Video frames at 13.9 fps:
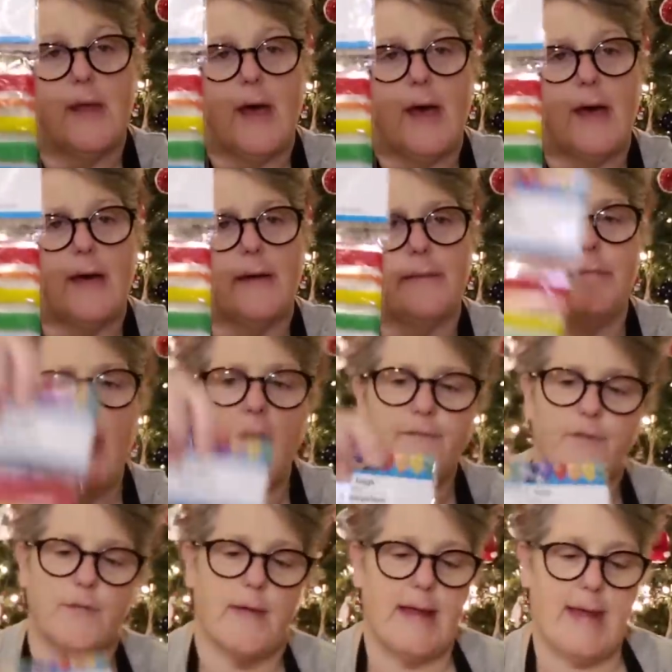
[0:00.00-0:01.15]
Um, not
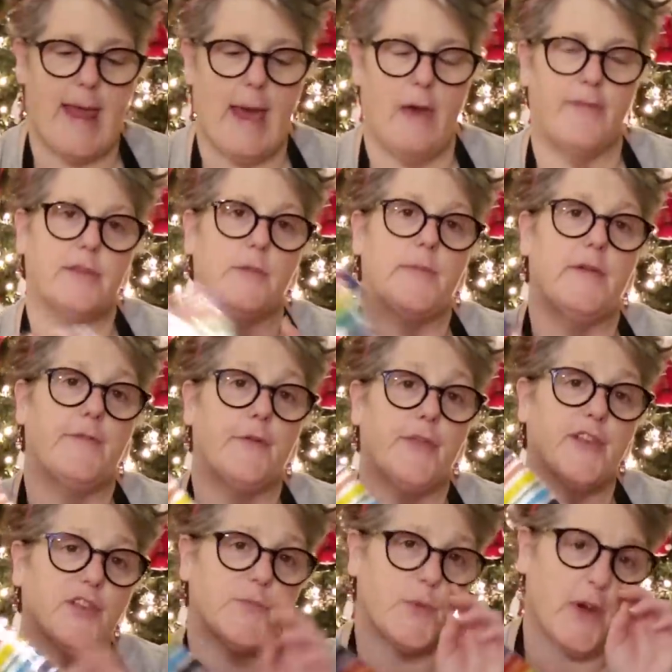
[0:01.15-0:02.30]
for right now. This will be for the
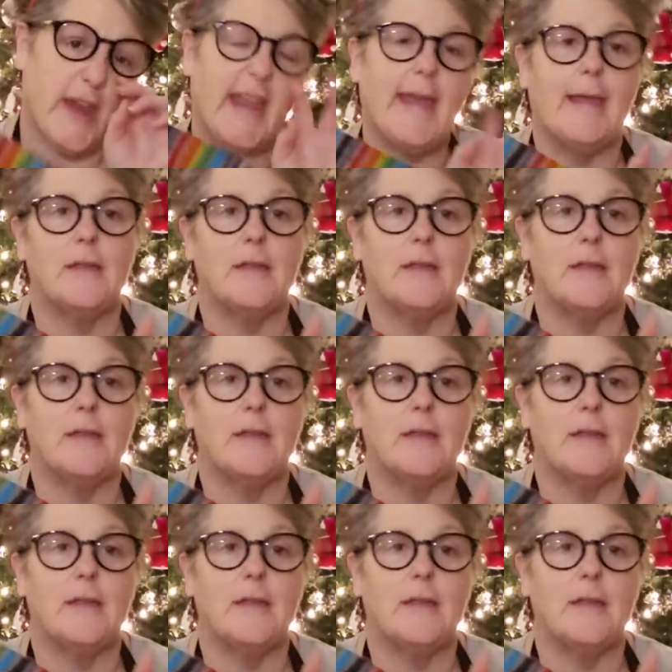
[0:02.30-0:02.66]
spring.